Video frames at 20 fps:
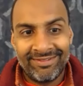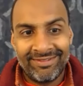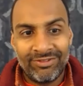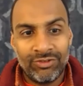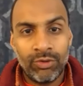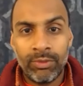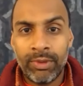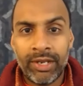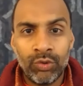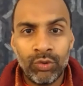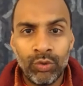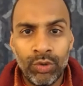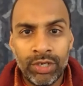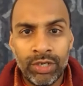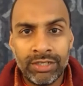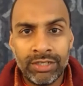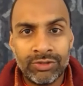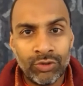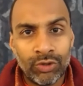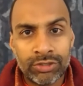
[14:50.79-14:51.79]
No matter who it
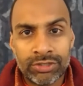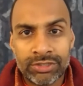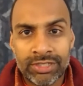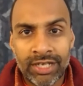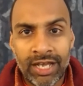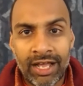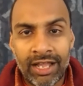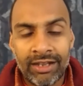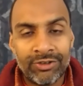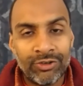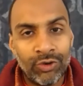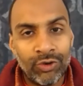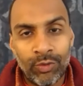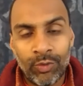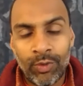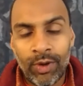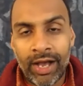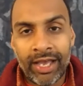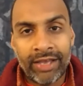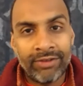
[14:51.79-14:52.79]
is, your child,
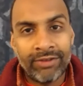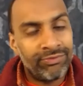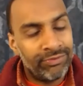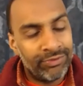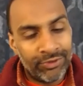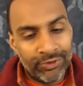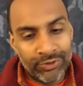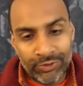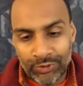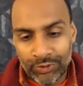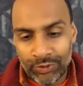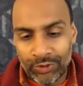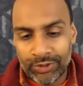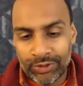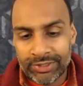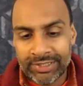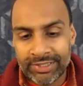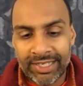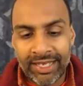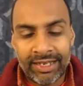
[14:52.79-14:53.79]
your wife,
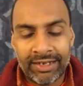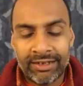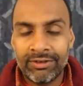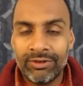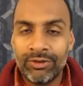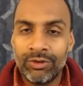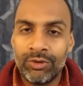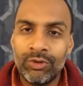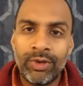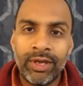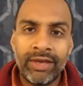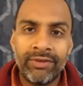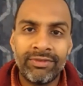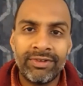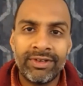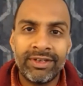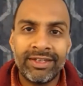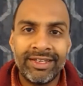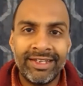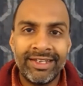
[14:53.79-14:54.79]
your son,
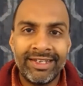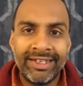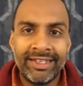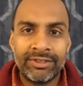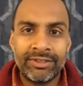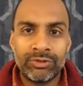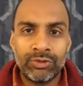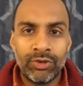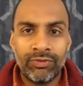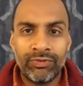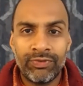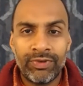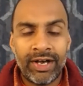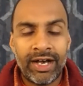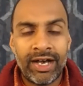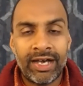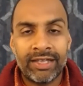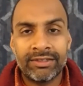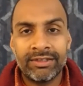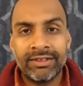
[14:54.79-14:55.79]
whoever it is, your
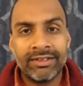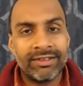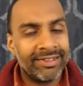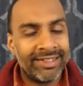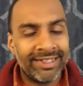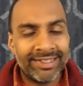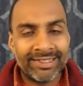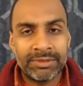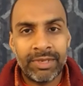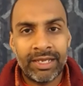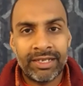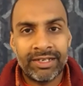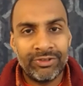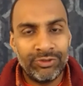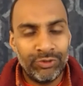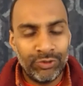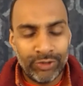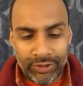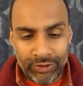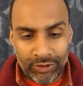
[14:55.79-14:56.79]
father, doesn't matter. You
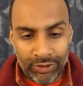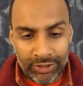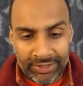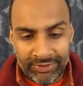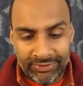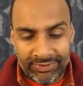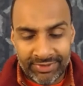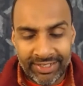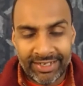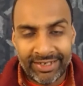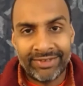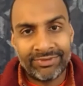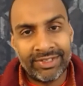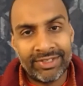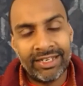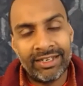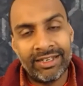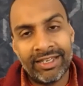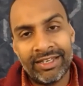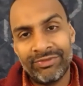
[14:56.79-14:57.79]
cannot live their life.
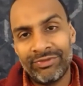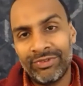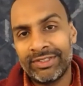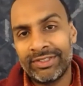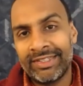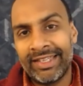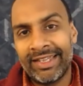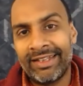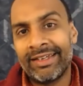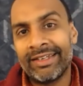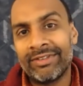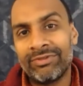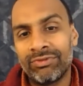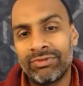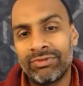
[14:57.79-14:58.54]
Their life is their life.